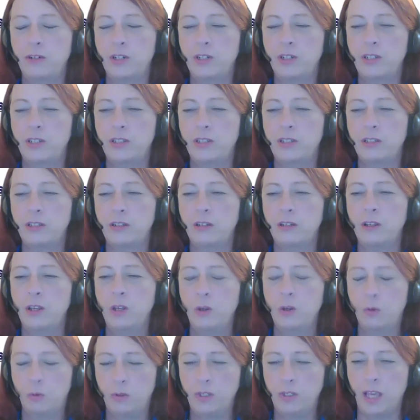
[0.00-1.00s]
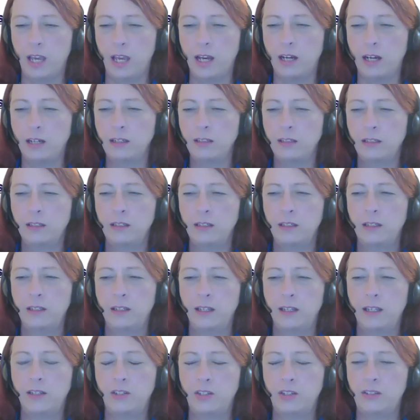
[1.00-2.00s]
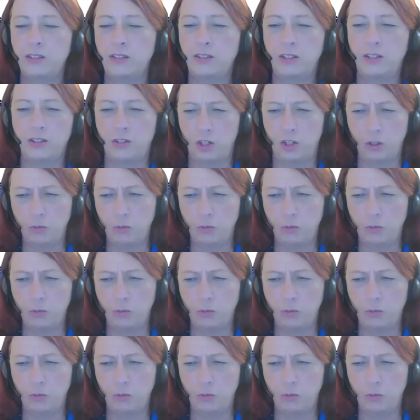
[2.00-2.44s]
And she said, well, yeah and she says,